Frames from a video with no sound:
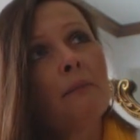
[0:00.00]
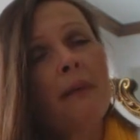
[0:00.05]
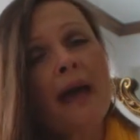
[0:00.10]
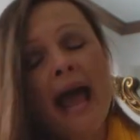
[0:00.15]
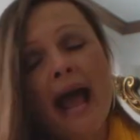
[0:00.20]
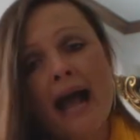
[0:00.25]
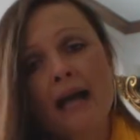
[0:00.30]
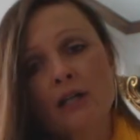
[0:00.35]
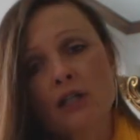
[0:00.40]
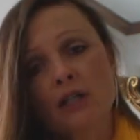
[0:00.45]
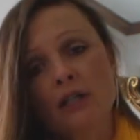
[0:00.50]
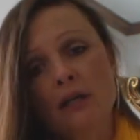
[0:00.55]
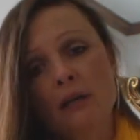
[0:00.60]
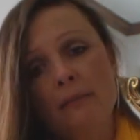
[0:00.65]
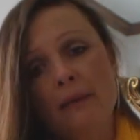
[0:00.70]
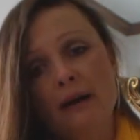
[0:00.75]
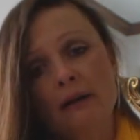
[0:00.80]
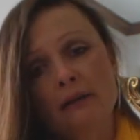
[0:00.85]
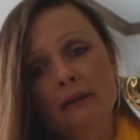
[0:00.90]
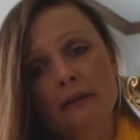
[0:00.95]
passionate
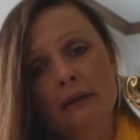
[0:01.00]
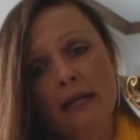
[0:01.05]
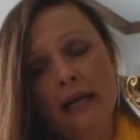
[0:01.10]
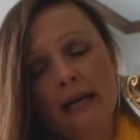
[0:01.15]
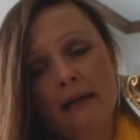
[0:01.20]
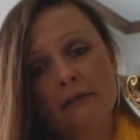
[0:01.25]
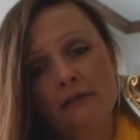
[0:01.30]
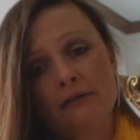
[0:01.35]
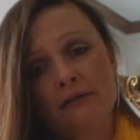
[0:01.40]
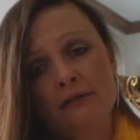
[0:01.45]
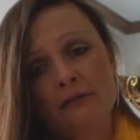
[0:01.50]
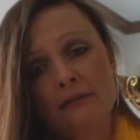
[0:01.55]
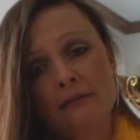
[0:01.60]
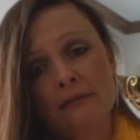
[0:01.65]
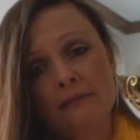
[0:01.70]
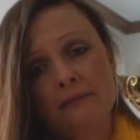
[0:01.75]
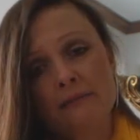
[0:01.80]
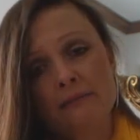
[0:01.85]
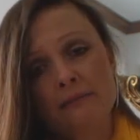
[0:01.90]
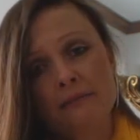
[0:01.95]
about your life,
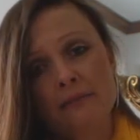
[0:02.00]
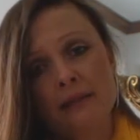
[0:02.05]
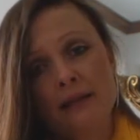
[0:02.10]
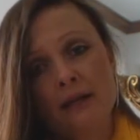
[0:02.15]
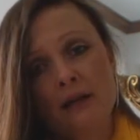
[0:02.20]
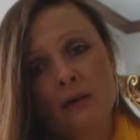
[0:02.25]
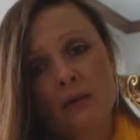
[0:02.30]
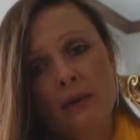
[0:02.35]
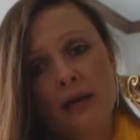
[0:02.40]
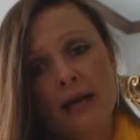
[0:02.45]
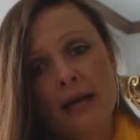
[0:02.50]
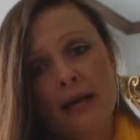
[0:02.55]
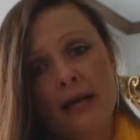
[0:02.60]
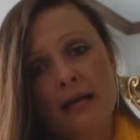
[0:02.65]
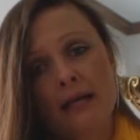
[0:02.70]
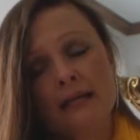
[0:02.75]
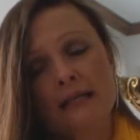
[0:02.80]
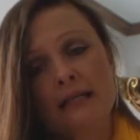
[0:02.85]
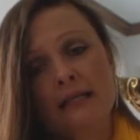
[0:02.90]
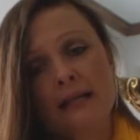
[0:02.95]

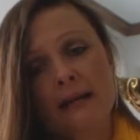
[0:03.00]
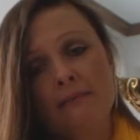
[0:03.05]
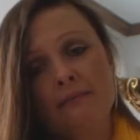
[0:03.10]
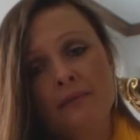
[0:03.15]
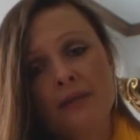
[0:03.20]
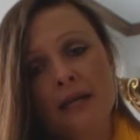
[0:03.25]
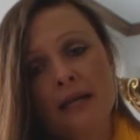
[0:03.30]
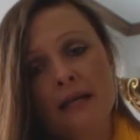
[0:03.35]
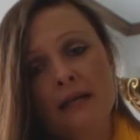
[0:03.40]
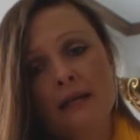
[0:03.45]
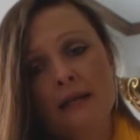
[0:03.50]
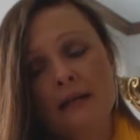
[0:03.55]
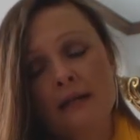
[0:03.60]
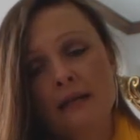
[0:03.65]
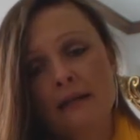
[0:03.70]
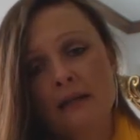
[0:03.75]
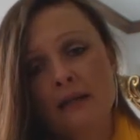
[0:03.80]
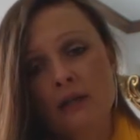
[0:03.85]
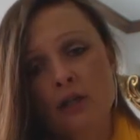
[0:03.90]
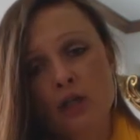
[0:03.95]
okay, is something
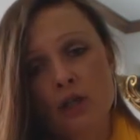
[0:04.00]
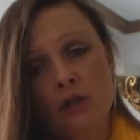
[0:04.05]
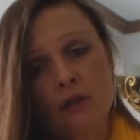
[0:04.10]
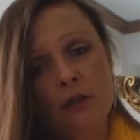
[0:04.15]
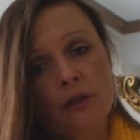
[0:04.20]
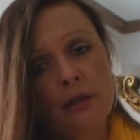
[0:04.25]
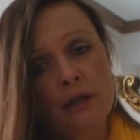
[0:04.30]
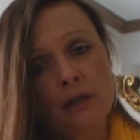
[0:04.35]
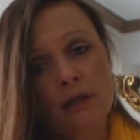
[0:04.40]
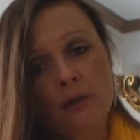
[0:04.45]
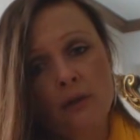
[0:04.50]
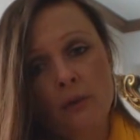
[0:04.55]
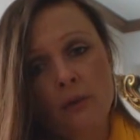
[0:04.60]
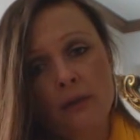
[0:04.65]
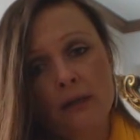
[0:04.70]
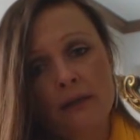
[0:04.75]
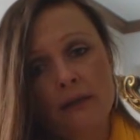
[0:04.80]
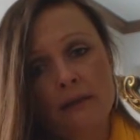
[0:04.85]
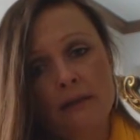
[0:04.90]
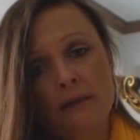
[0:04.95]
that you shouldn't
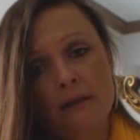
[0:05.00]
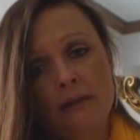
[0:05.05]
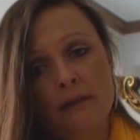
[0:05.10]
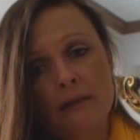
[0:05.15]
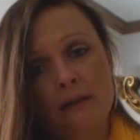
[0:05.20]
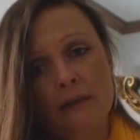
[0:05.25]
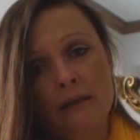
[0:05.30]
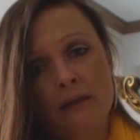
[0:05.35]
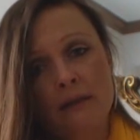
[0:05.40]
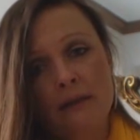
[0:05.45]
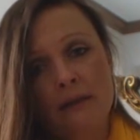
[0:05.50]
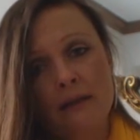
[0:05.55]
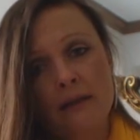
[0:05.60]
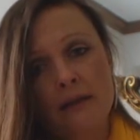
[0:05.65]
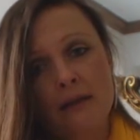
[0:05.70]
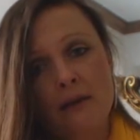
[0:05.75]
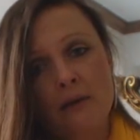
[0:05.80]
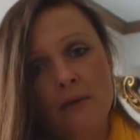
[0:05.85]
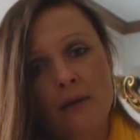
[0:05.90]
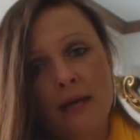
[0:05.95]
ignore,
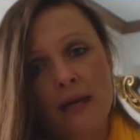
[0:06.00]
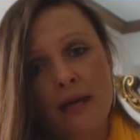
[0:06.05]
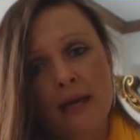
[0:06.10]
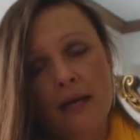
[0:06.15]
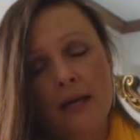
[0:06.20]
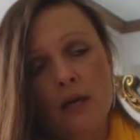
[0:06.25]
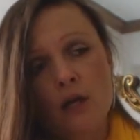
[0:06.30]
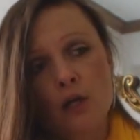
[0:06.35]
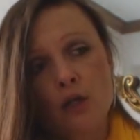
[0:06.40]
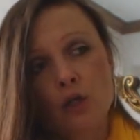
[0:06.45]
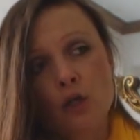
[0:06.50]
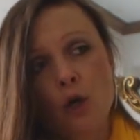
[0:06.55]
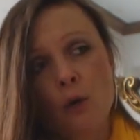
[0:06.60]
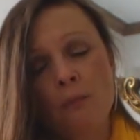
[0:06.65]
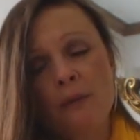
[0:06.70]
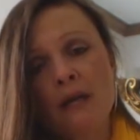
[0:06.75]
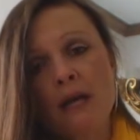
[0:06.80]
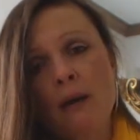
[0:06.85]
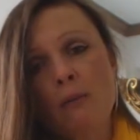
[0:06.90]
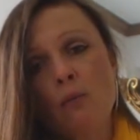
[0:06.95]
okay?
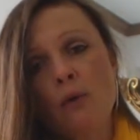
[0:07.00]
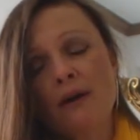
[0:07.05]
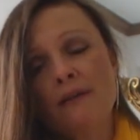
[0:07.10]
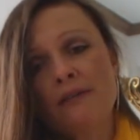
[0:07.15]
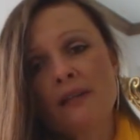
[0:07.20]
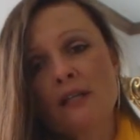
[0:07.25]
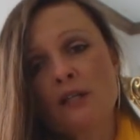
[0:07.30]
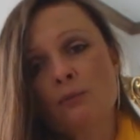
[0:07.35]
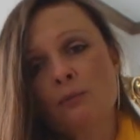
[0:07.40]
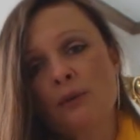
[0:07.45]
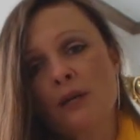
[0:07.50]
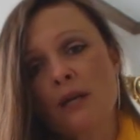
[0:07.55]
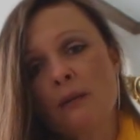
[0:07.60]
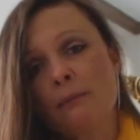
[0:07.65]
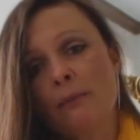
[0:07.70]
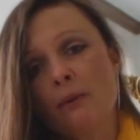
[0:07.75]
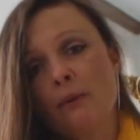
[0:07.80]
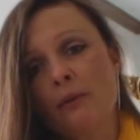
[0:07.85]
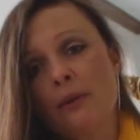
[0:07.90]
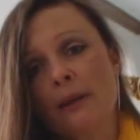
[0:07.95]
Don't become one of these
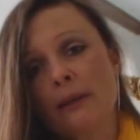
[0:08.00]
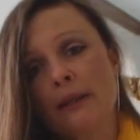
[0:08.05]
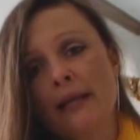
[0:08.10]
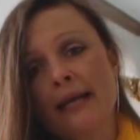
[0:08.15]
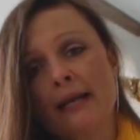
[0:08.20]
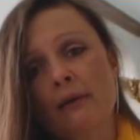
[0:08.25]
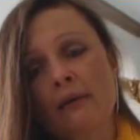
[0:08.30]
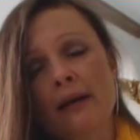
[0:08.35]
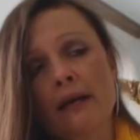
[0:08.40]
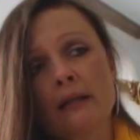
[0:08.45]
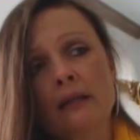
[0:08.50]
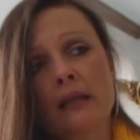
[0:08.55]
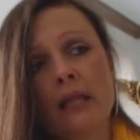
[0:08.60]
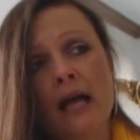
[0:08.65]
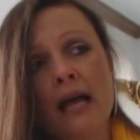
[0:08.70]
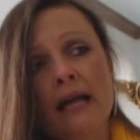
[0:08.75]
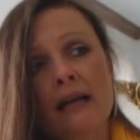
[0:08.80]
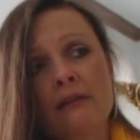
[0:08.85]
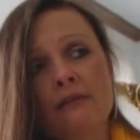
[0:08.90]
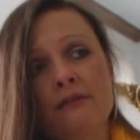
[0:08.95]
people that later on in
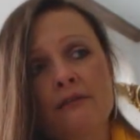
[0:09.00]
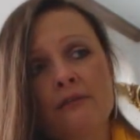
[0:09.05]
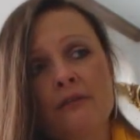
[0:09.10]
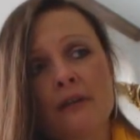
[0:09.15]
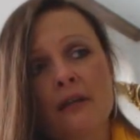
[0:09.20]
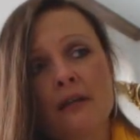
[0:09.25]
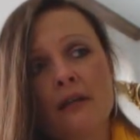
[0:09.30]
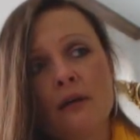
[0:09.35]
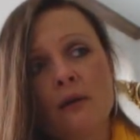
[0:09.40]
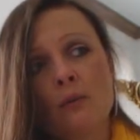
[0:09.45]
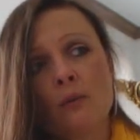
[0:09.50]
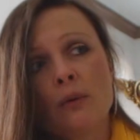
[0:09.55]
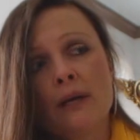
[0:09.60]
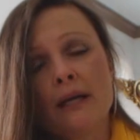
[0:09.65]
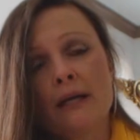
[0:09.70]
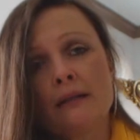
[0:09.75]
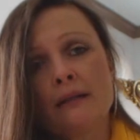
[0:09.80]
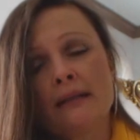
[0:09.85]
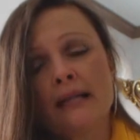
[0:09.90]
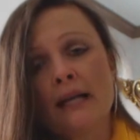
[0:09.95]
life,
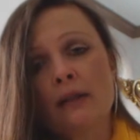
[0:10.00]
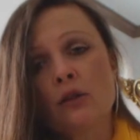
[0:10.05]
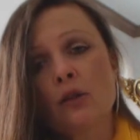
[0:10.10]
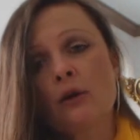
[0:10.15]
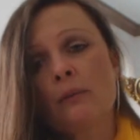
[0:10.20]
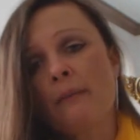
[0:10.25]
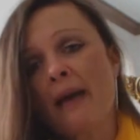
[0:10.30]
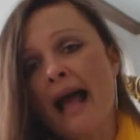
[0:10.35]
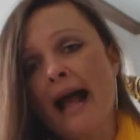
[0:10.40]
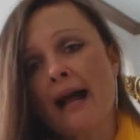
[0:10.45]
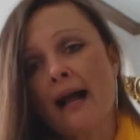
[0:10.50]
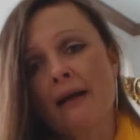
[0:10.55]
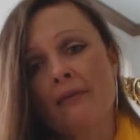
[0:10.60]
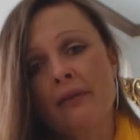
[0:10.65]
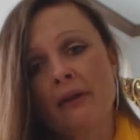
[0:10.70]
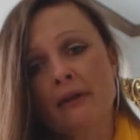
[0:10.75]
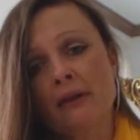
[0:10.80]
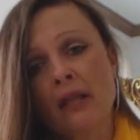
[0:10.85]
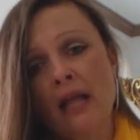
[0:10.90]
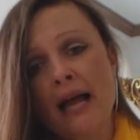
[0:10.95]
when they look back on
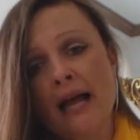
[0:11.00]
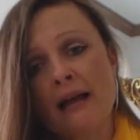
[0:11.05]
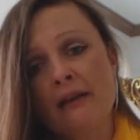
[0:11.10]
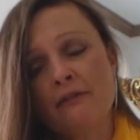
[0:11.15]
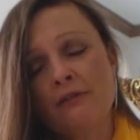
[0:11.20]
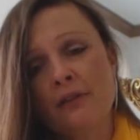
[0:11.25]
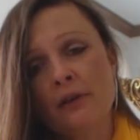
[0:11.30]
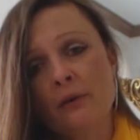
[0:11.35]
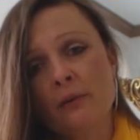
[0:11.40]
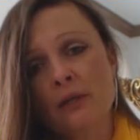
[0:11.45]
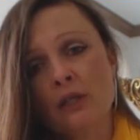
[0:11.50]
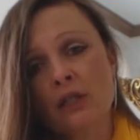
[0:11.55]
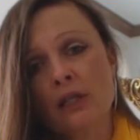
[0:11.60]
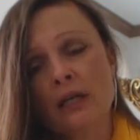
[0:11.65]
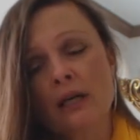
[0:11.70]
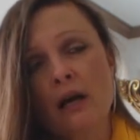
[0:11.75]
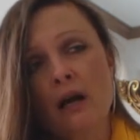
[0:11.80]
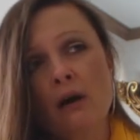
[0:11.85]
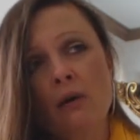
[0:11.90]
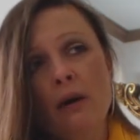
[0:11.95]
their life, they're
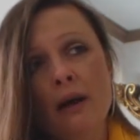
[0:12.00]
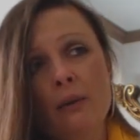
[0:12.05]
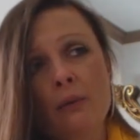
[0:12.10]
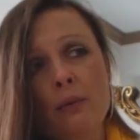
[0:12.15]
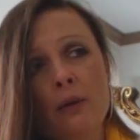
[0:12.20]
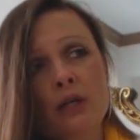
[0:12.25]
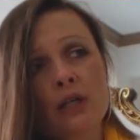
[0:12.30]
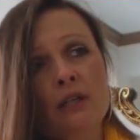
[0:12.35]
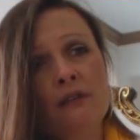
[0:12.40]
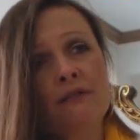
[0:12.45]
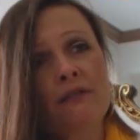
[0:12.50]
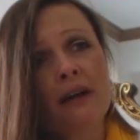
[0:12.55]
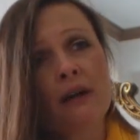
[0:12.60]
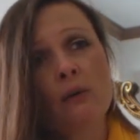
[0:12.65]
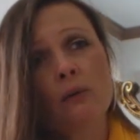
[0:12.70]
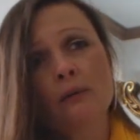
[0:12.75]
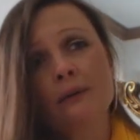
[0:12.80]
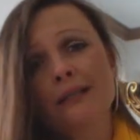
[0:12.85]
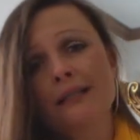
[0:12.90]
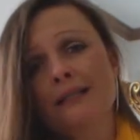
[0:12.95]
wishing, oh, I wish if I
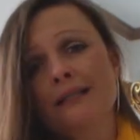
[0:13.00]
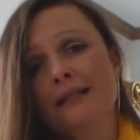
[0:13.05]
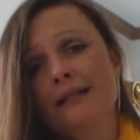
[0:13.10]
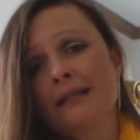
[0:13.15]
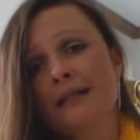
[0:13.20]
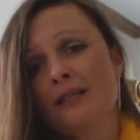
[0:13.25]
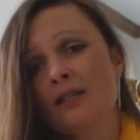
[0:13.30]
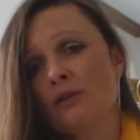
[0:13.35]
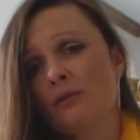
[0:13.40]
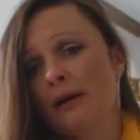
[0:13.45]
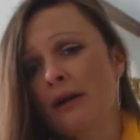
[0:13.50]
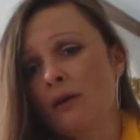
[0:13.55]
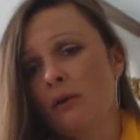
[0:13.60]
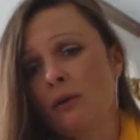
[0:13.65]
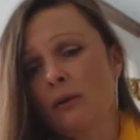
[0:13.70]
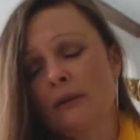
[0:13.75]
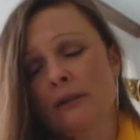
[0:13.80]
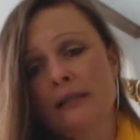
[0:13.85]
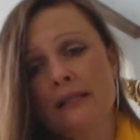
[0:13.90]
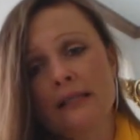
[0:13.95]
only did this or I
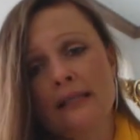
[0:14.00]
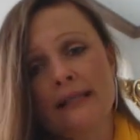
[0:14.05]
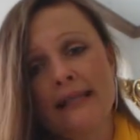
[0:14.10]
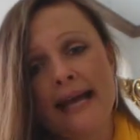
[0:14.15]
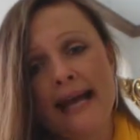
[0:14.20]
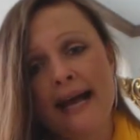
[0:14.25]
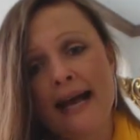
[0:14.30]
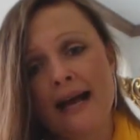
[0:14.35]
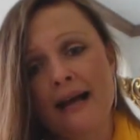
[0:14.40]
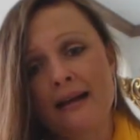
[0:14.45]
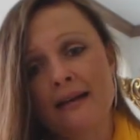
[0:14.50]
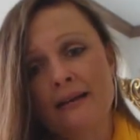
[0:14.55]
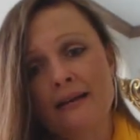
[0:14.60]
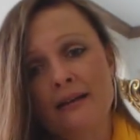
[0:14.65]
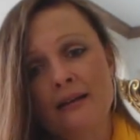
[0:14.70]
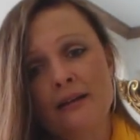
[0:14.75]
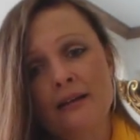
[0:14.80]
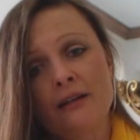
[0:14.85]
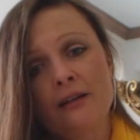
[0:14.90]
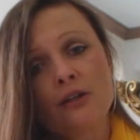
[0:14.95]
only did that.
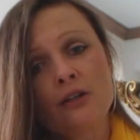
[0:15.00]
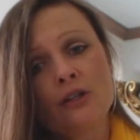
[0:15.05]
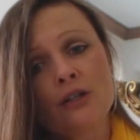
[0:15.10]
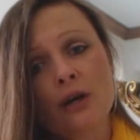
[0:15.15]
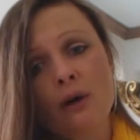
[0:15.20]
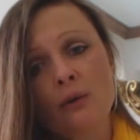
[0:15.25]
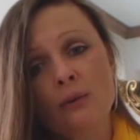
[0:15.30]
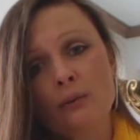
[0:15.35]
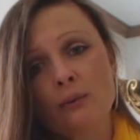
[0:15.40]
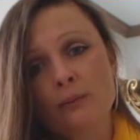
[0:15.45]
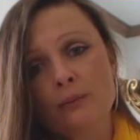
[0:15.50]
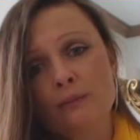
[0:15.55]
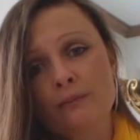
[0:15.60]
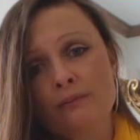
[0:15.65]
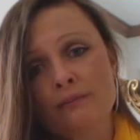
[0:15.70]
Don't